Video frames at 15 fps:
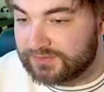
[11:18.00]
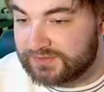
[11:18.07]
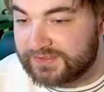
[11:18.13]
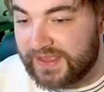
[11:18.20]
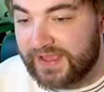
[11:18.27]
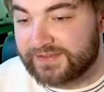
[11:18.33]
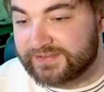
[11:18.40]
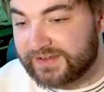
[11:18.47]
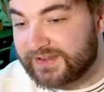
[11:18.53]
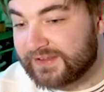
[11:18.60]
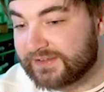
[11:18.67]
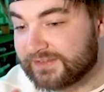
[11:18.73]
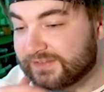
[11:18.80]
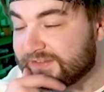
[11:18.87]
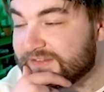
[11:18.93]
That's
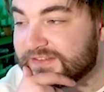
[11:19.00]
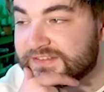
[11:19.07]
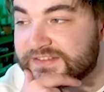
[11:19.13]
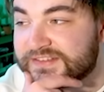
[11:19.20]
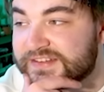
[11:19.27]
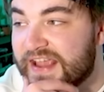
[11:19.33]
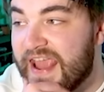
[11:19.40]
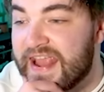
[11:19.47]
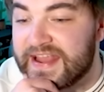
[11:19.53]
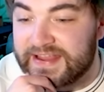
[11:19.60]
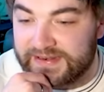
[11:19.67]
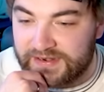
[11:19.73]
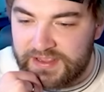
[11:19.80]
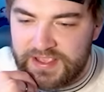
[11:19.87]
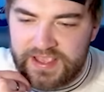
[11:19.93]

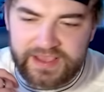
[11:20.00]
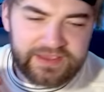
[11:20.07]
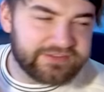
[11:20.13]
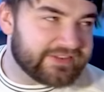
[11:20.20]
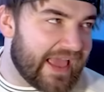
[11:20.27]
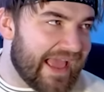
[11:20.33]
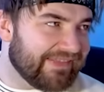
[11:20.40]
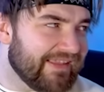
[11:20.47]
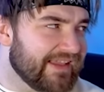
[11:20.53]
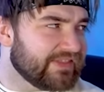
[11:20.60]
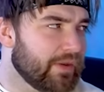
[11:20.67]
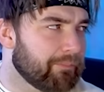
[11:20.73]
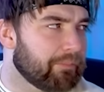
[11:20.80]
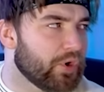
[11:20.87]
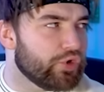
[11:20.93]
insane. Is that like the
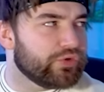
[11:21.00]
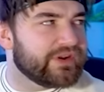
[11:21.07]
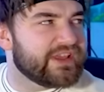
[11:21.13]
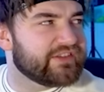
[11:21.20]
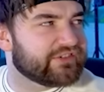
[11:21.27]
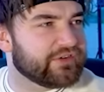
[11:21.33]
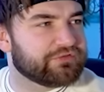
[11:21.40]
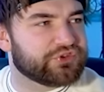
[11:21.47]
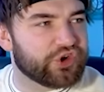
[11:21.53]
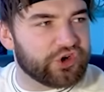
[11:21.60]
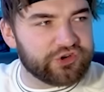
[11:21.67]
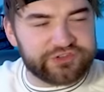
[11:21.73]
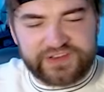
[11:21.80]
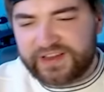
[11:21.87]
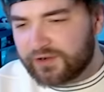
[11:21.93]
boonies of
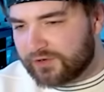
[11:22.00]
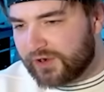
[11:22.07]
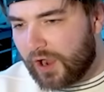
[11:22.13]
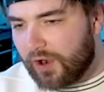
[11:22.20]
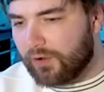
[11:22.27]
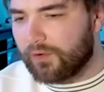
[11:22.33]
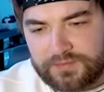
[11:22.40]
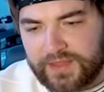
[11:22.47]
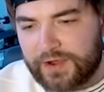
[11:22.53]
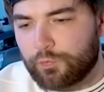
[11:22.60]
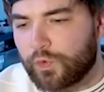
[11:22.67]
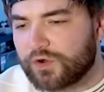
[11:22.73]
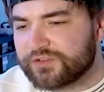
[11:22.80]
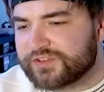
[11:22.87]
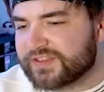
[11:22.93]
Jersey or no? Like,
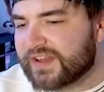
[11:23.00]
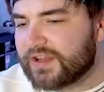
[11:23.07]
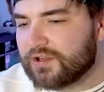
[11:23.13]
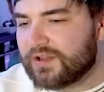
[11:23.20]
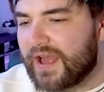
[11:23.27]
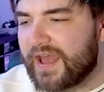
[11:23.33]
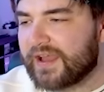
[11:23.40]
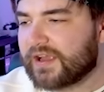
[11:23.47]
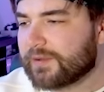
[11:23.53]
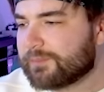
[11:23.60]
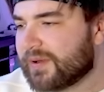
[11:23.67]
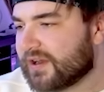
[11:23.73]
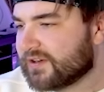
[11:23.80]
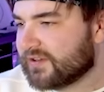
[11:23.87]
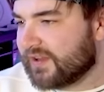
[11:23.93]
where's Little Egg
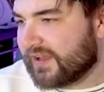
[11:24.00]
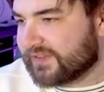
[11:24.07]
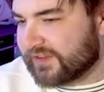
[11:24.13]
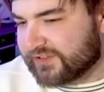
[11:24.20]
compared to like the